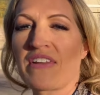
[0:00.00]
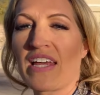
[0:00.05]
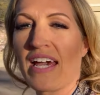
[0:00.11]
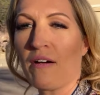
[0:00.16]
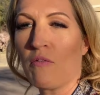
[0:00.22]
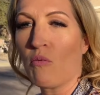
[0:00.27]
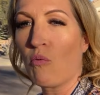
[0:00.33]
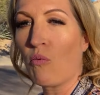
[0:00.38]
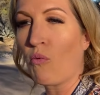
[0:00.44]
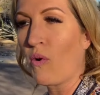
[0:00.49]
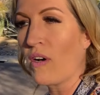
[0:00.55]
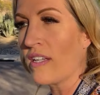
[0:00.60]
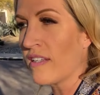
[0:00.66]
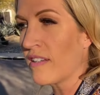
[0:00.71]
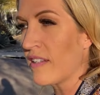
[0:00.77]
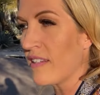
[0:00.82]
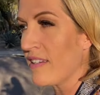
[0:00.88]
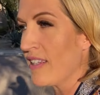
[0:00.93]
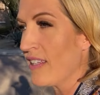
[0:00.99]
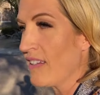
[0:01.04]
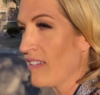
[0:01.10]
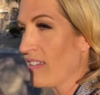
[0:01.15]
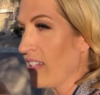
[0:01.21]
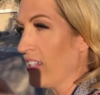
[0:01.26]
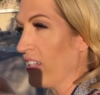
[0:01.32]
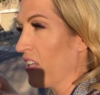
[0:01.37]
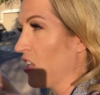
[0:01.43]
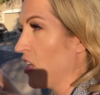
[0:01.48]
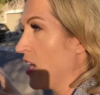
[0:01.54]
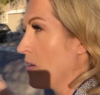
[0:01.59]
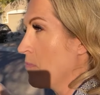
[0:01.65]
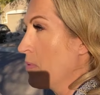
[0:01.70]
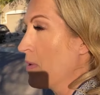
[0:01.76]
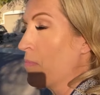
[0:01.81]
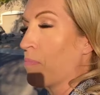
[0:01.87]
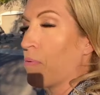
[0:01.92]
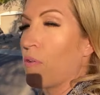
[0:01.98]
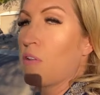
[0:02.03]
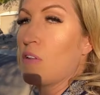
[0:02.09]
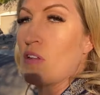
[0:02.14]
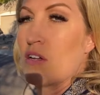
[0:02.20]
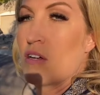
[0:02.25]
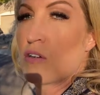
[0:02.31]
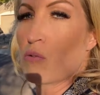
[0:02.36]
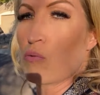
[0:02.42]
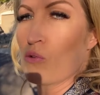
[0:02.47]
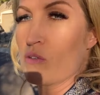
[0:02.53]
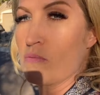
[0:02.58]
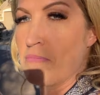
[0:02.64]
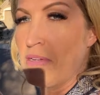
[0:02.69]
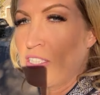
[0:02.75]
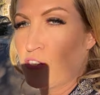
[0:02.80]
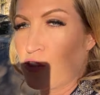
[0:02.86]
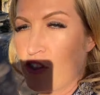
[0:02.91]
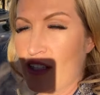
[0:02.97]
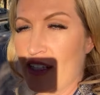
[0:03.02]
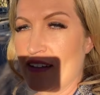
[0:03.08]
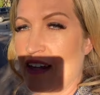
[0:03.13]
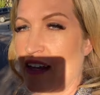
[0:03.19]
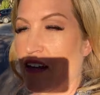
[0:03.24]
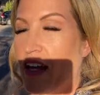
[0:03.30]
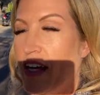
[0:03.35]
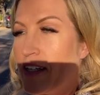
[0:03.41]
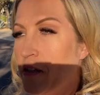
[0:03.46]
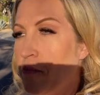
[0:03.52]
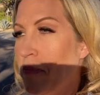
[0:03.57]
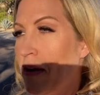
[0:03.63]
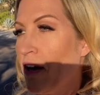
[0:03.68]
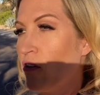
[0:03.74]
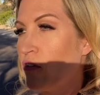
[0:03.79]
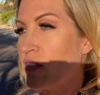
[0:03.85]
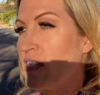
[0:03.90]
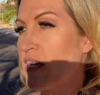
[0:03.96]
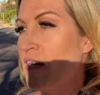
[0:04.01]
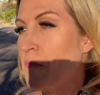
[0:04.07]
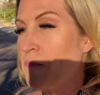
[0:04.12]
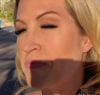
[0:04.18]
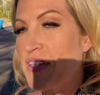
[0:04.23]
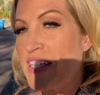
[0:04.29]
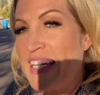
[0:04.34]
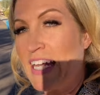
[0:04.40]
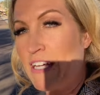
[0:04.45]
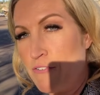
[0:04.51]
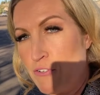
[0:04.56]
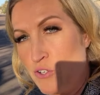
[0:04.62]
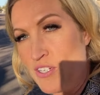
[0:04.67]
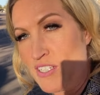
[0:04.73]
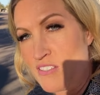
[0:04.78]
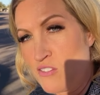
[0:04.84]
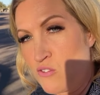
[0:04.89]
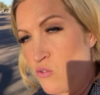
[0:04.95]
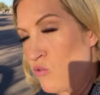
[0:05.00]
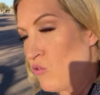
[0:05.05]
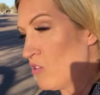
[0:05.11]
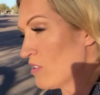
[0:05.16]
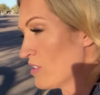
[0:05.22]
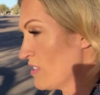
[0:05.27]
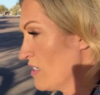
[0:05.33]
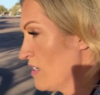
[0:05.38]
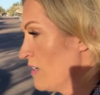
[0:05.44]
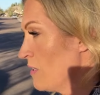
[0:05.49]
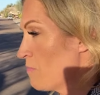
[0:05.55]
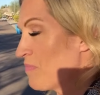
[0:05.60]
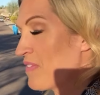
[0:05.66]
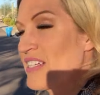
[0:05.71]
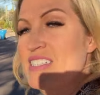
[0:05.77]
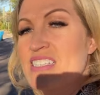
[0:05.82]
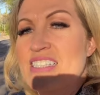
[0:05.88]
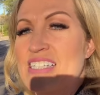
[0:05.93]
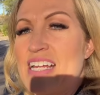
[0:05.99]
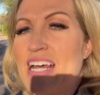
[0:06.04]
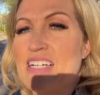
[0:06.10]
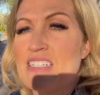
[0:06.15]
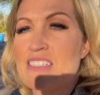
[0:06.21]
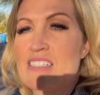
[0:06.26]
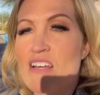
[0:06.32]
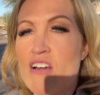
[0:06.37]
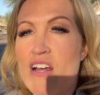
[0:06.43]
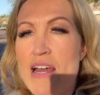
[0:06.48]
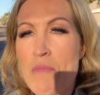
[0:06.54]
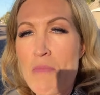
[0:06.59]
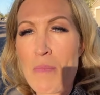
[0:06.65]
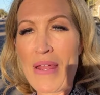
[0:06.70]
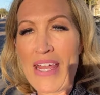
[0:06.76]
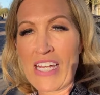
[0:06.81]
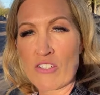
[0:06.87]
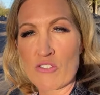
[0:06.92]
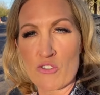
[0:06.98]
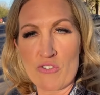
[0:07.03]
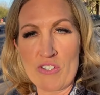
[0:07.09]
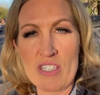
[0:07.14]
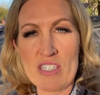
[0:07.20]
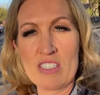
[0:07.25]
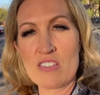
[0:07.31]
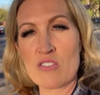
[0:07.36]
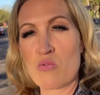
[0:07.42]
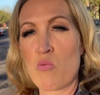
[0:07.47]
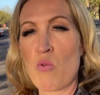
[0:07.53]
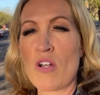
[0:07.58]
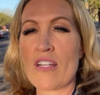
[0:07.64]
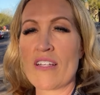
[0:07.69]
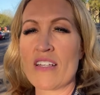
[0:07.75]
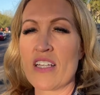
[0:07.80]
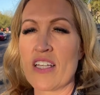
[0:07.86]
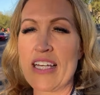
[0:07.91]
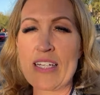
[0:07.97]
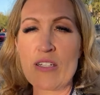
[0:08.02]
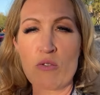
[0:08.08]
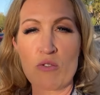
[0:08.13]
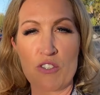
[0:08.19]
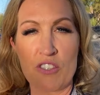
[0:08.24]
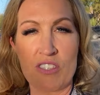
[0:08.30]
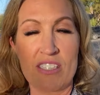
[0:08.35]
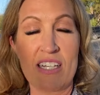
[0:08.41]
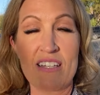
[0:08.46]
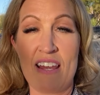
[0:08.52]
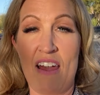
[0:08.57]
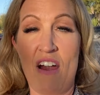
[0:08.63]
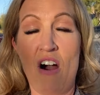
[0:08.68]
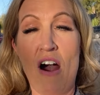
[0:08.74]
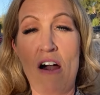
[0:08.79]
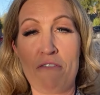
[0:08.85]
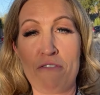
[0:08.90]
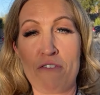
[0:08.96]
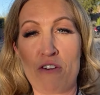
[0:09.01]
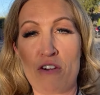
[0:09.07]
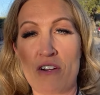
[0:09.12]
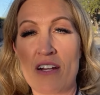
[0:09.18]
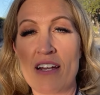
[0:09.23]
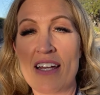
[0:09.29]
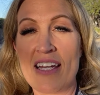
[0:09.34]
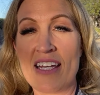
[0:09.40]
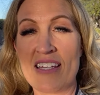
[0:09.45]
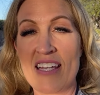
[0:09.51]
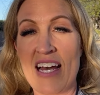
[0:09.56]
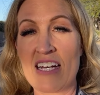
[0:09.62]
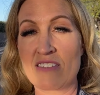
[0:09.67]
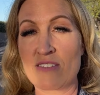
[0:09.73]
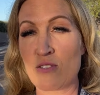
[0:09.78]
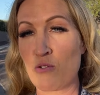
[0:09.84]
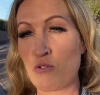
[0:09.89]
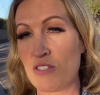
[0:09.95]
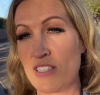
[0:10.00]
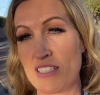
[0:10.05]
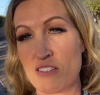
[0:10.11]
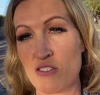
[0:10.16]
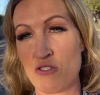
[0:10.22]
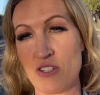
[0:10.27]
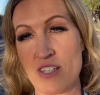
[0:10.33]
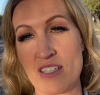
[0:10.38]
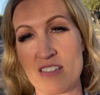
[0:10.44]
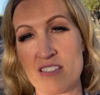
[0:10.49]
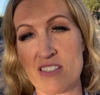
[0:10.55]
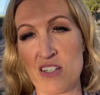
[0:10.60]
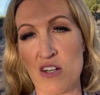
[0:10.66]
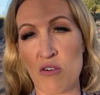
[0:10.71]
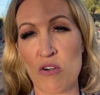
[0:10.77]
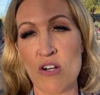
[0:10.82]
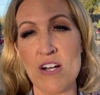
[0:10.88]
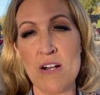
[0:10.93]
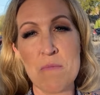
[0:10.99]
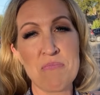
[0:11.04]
And one of the things that a lot of people will mention that they like about the Cave Creek schools is that Mandarin is one of the languages that they offer in that school district. So